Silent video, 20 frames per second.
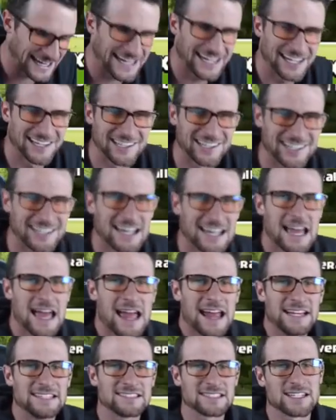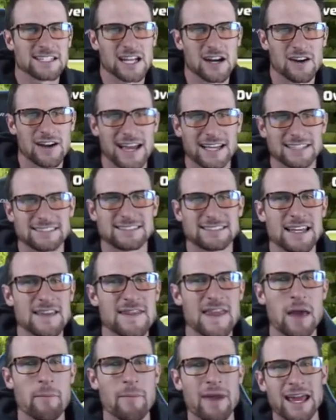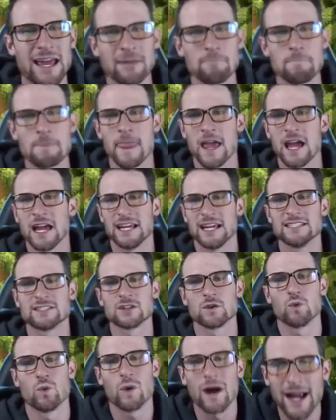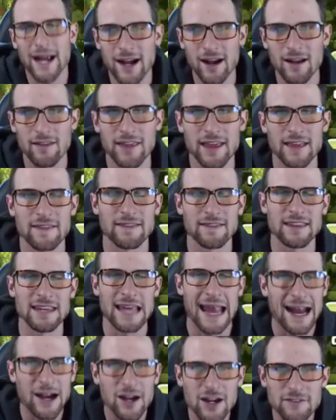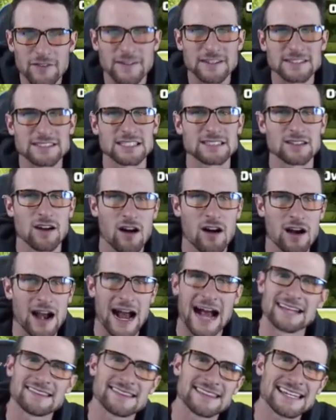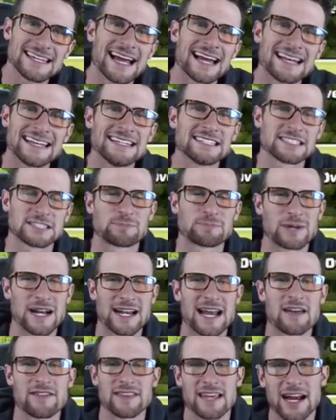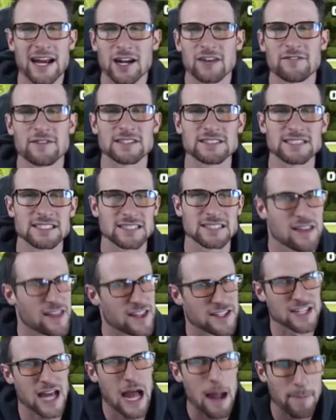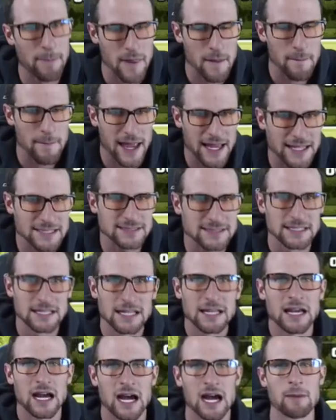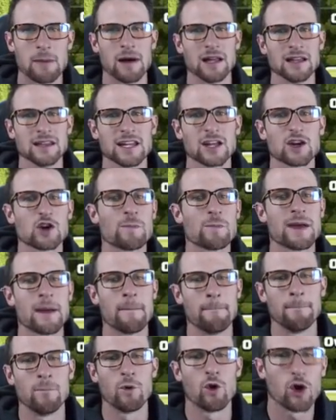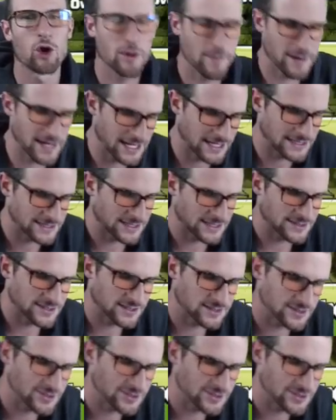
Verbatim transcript: healer. He's gonna go ahead, send them in. He's aware that the air defenses aren't. I think I need to spread out the air defenses at the top of the base a little bit more, because there's this